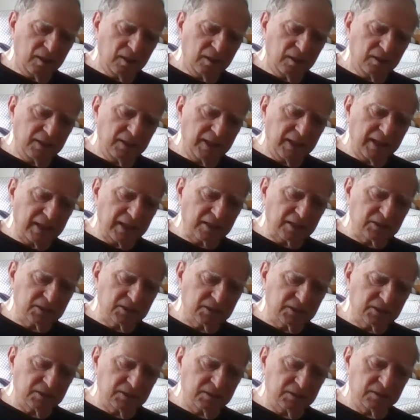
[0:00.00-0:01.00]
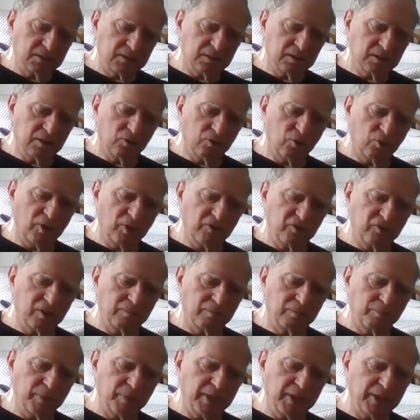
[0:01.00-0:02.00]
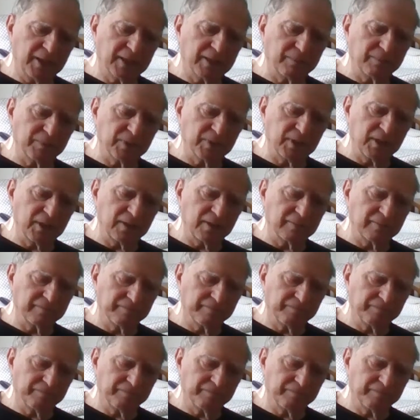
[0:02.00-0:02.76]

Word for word: next was that B Company,